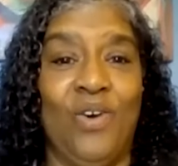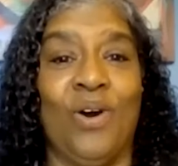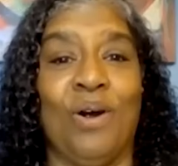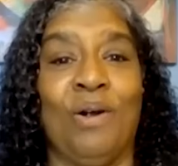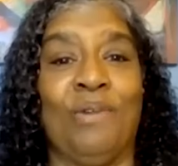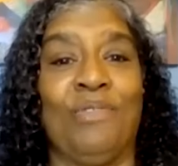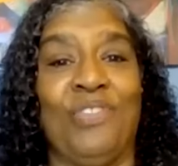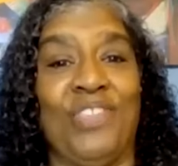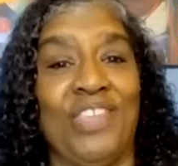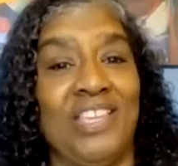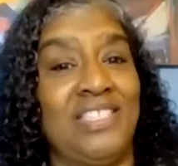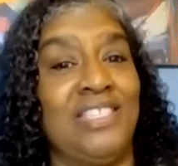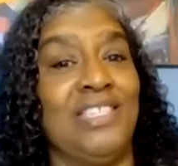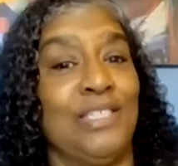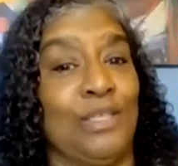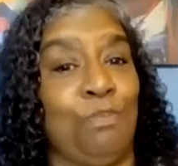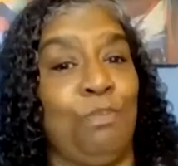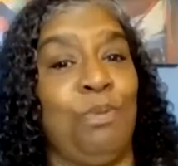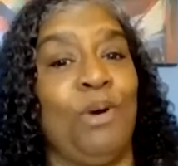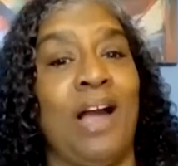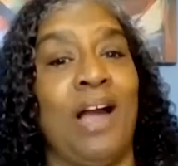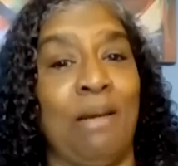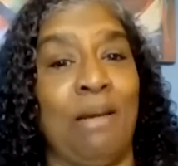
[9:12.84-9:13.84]
or this is
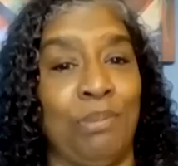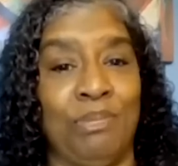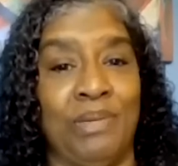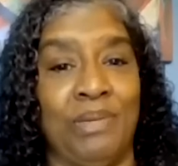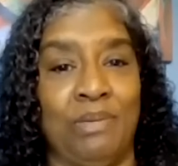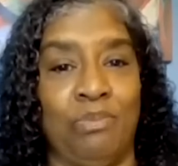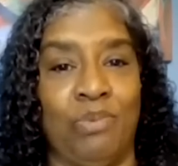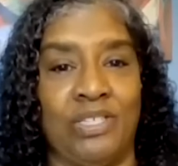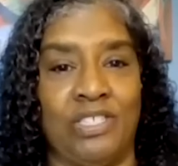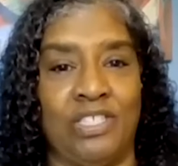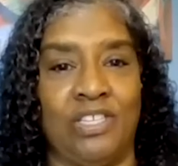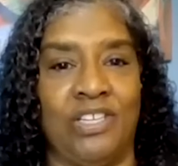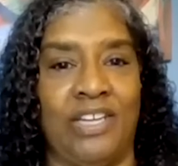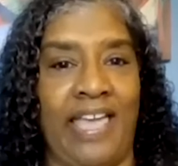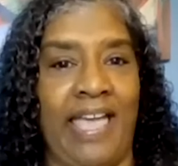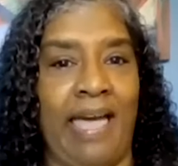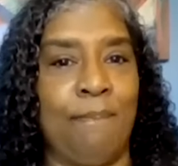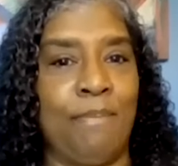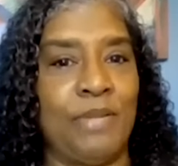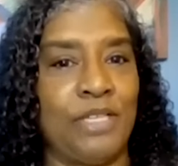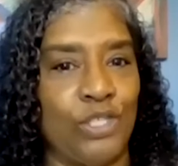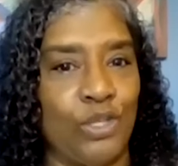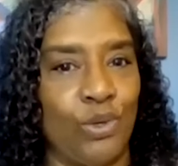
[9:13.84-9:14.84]
probably what's going to
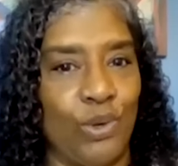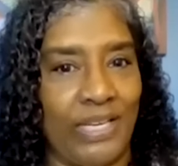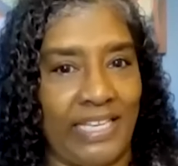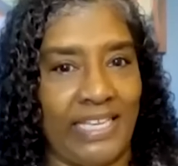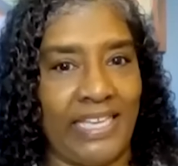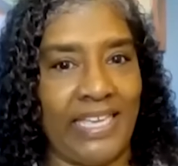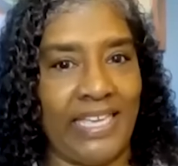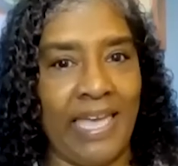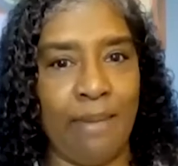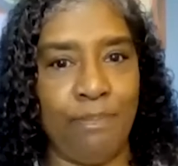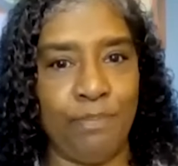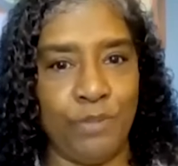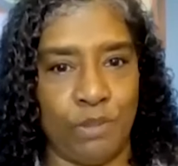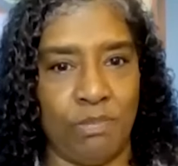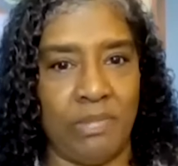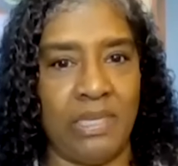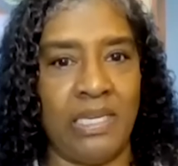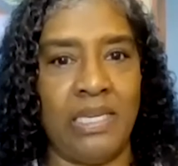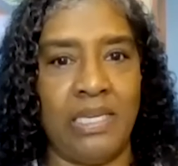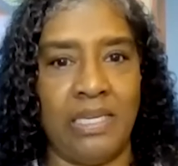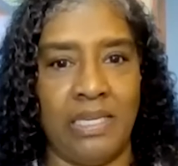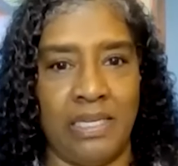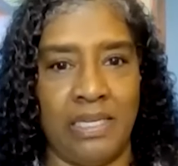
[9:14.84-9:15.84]
happen. So it kept
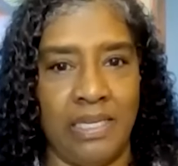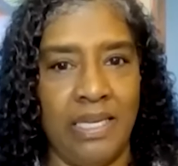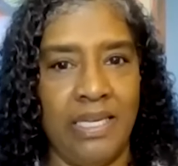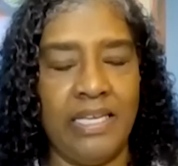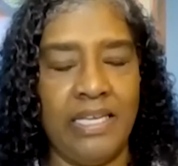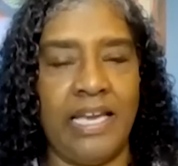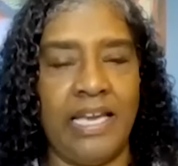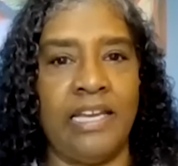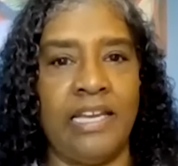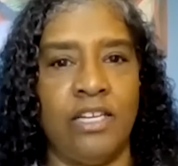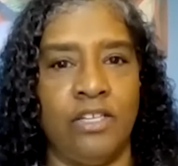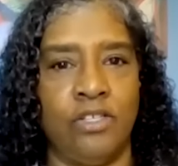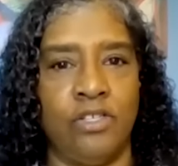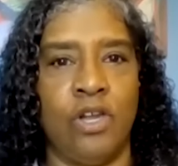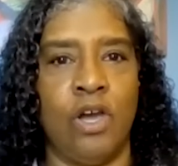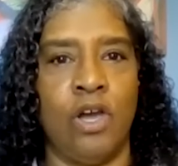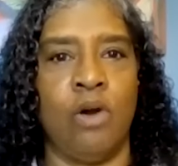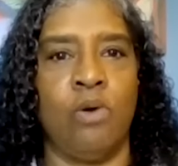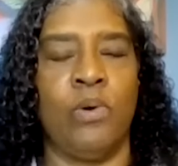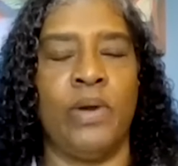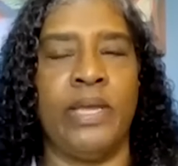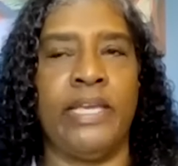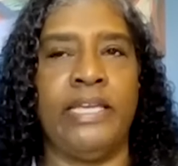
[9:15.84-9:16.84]
me kind of
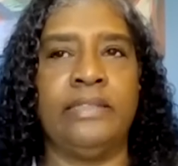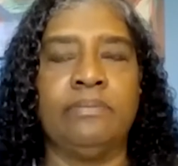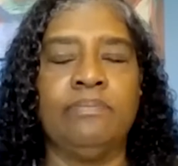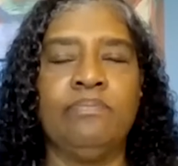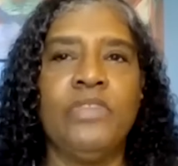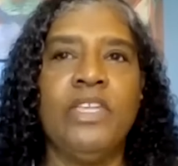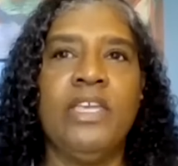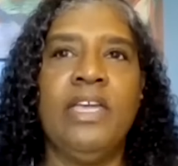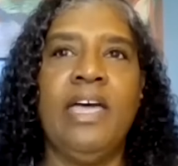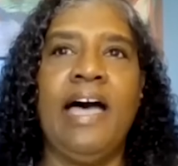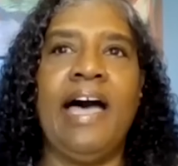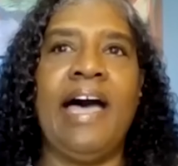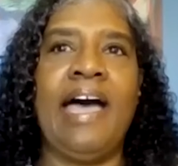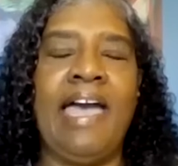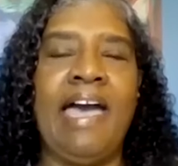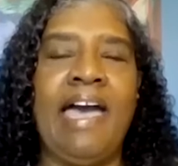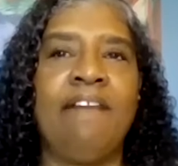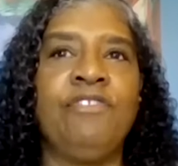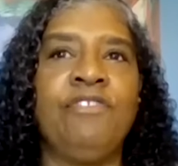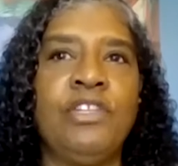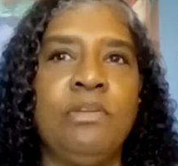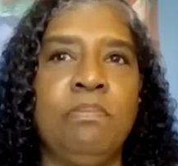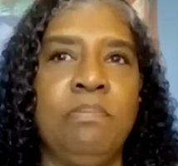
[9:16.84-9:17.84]
knowing. I
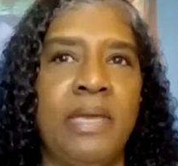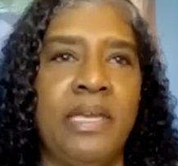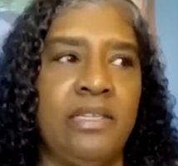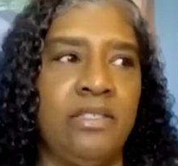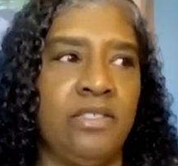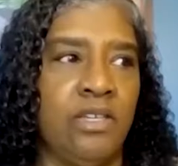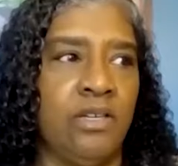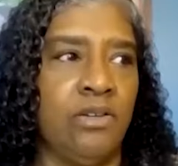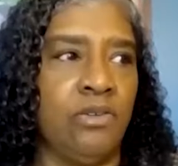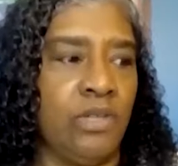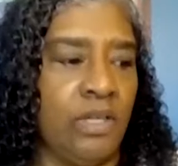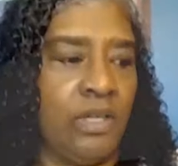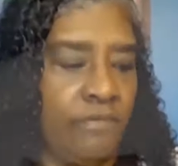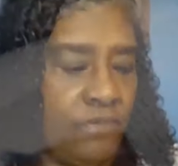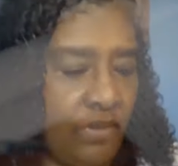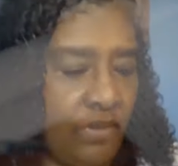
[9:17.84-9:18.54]
have to make note